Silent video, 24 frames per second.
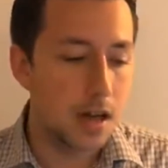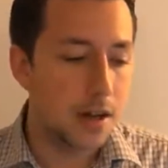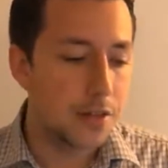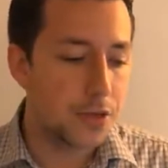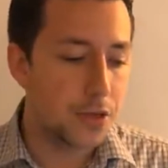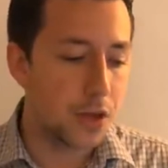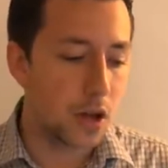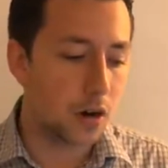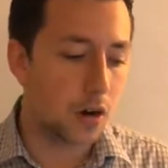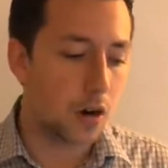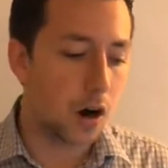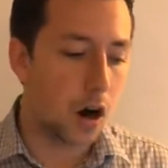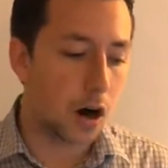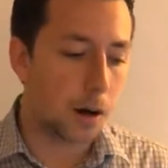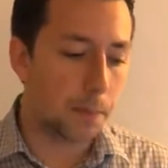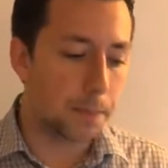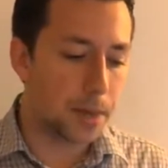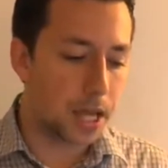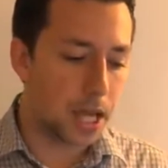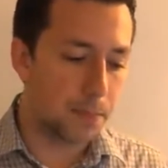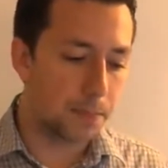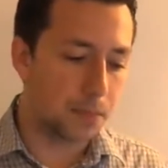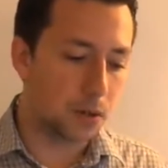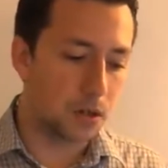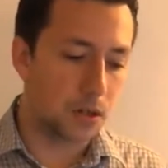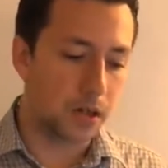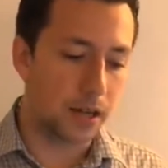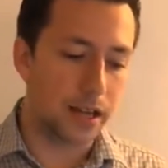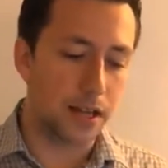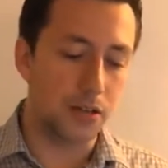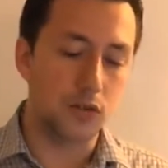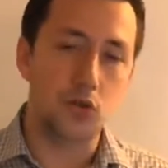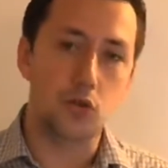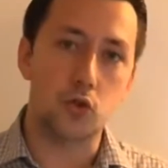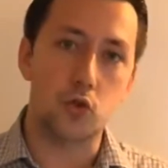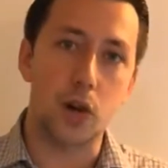There are people
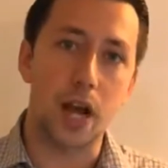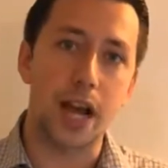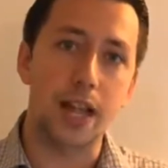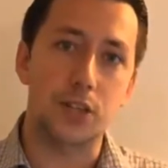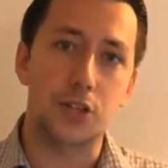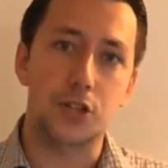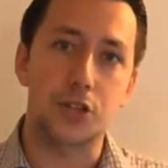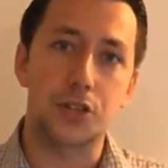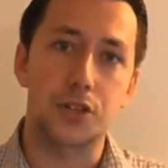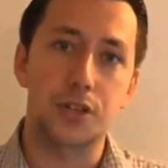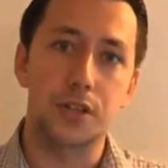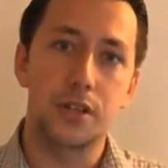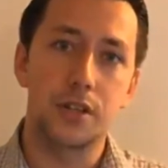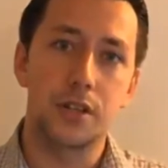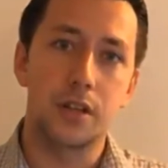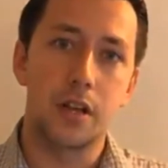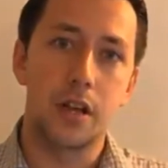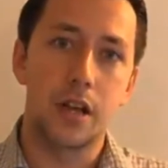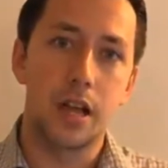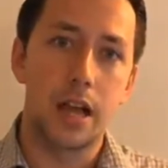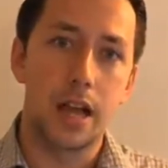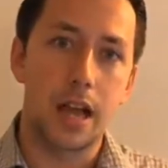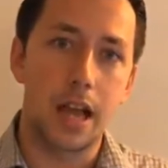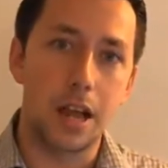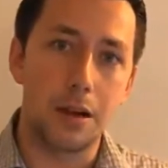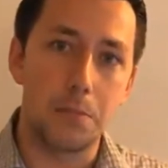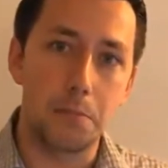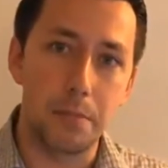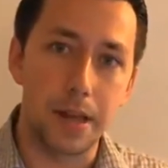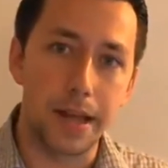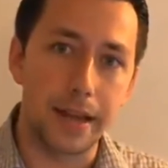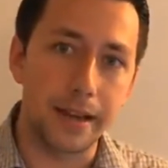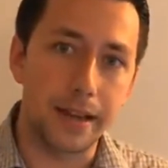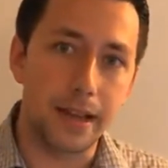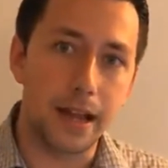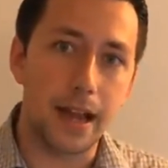entrenched in
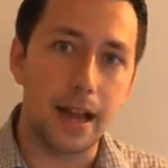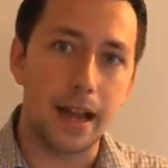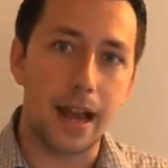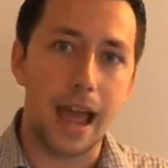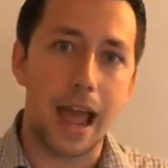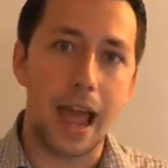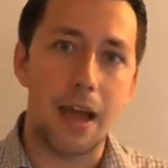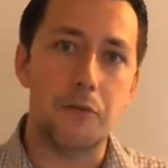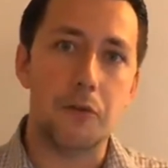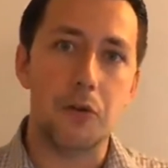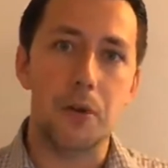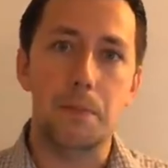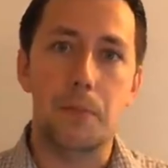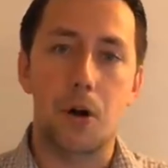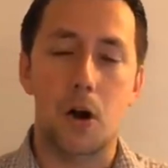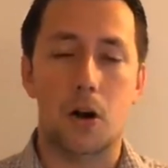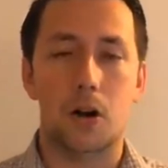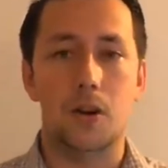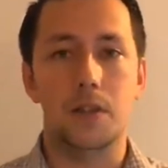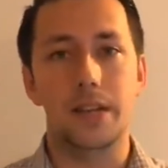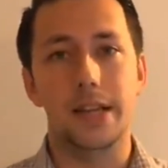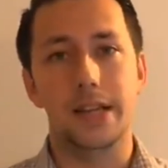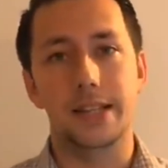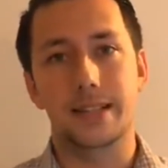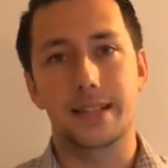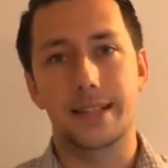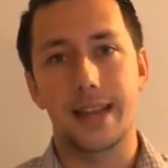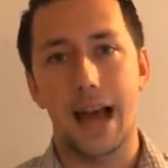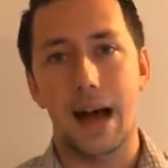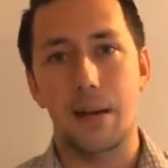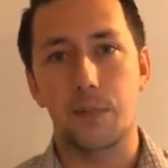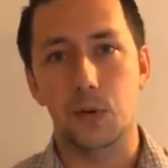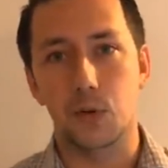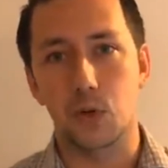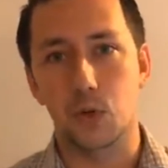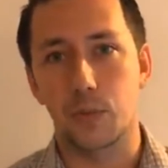media and every part of the
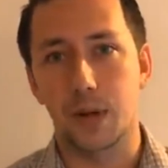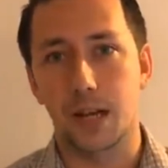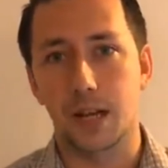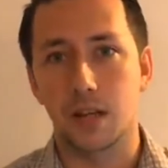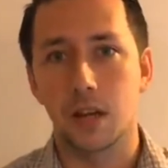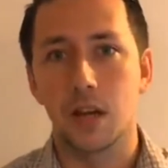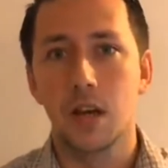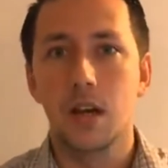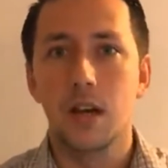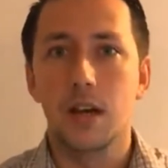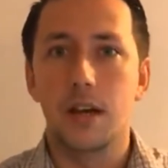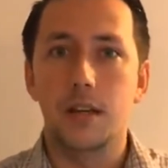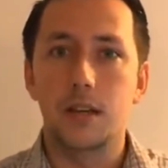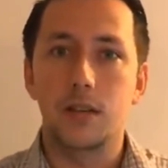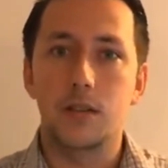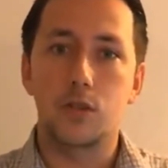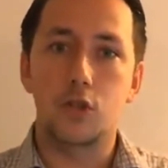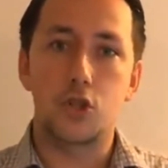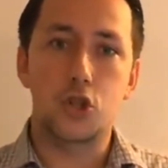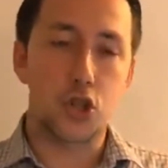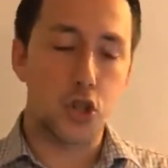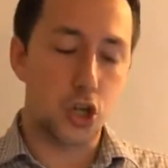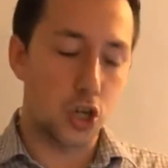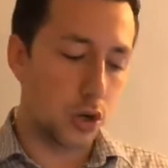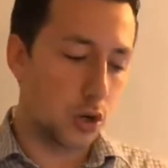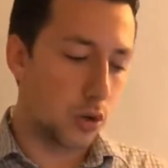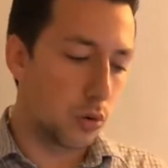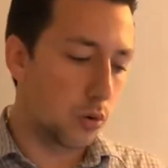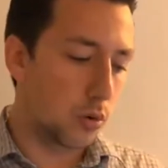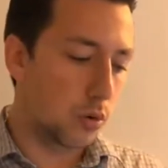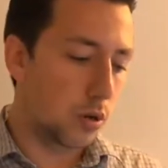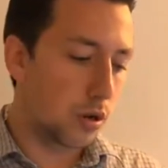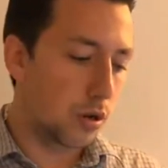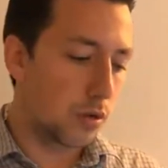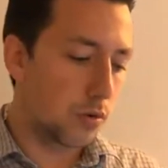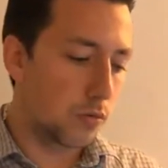establishment
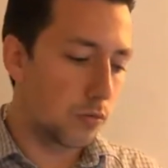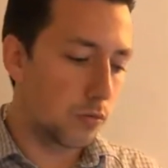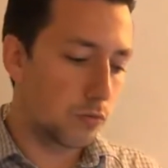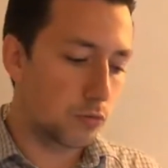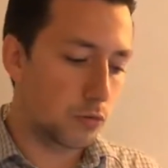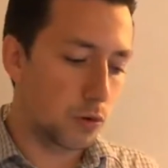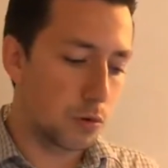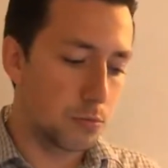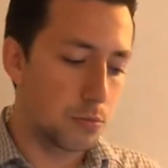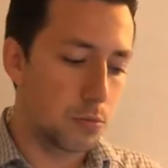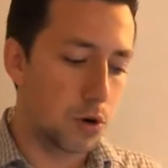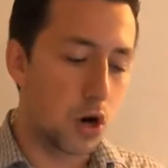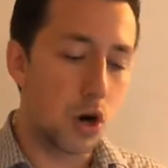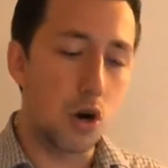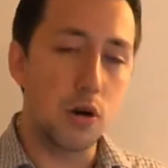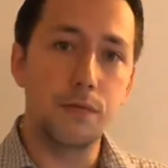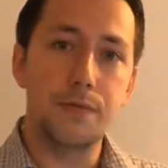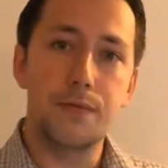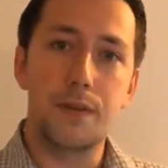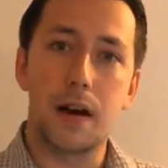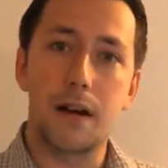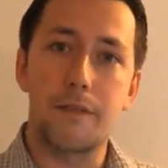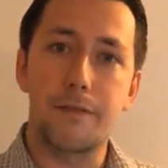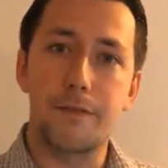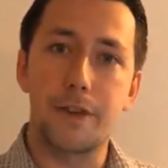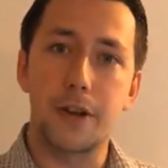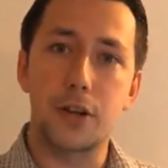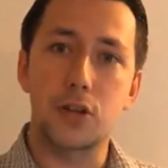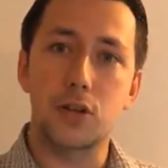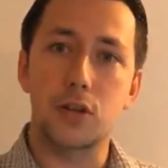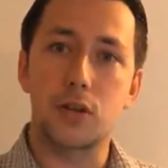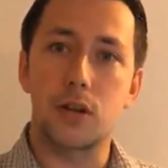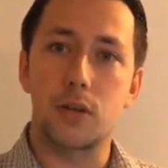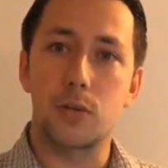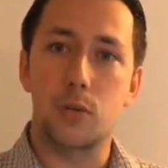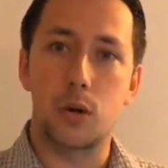to remove
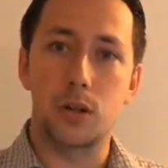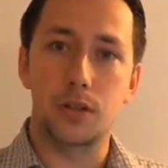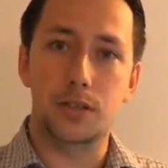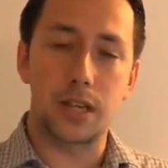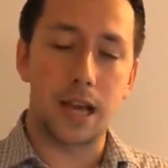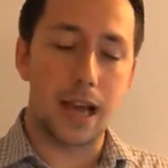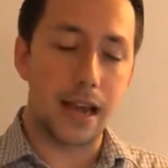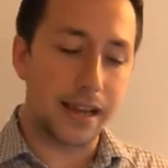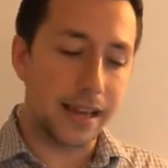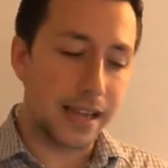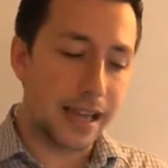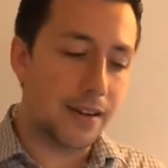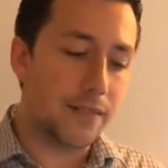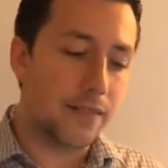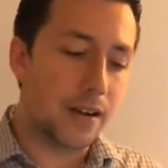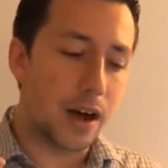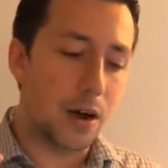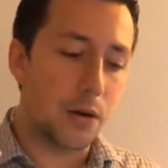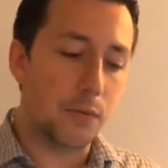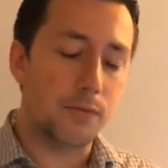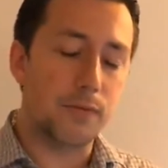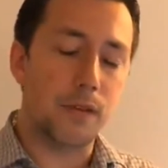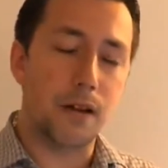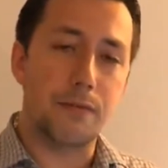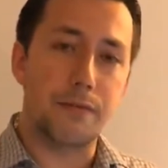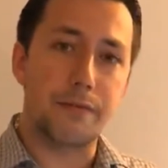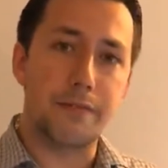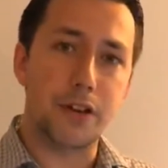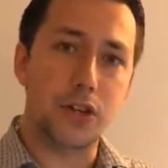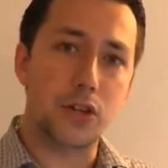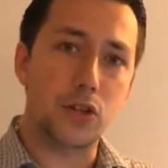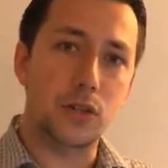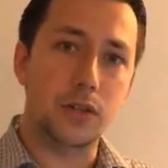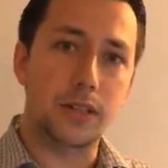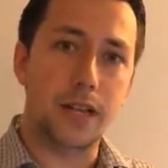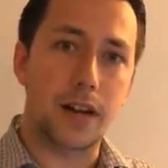to give out
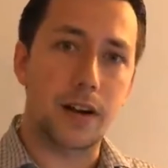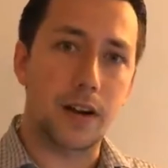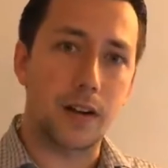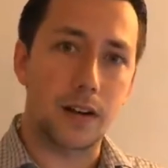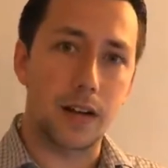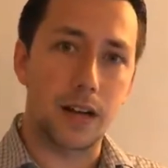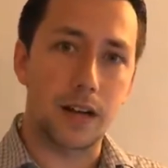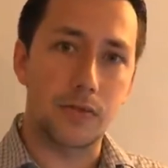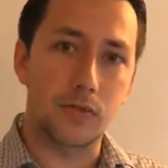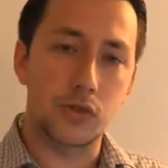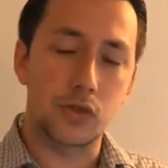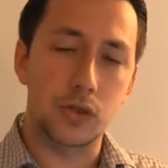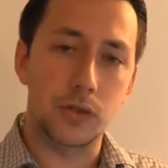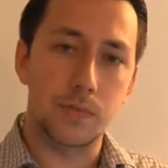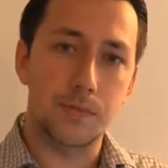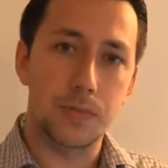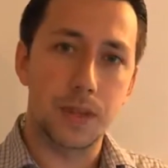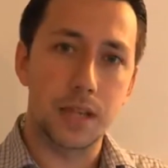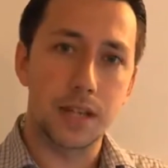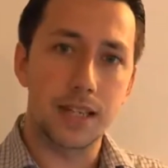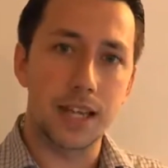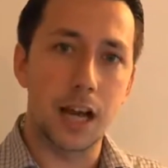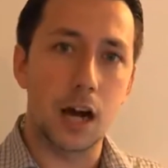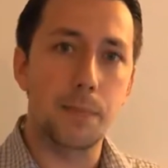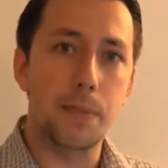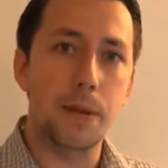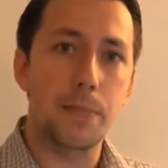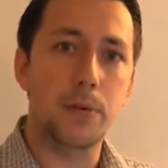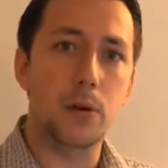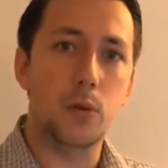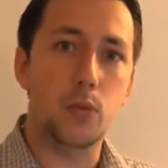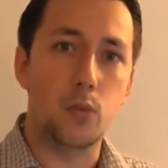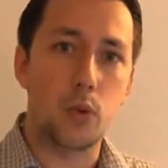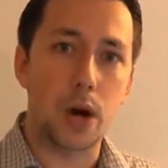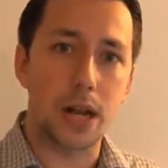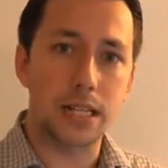official narratives, tell
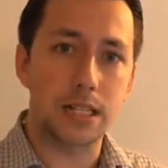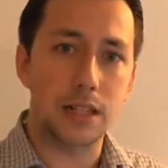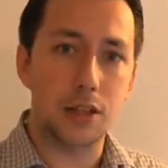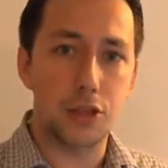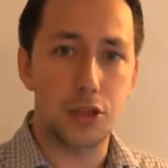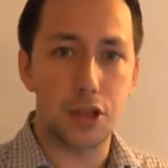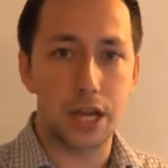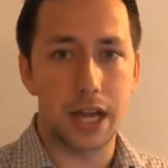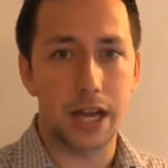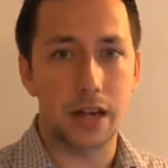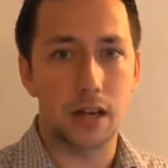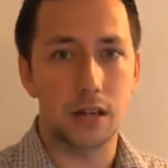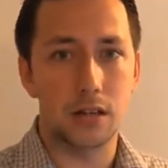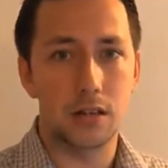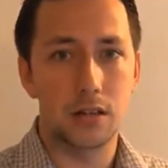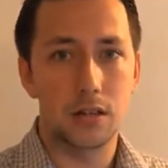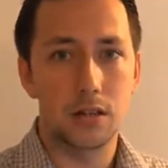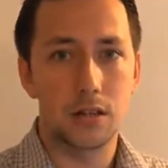people what to think,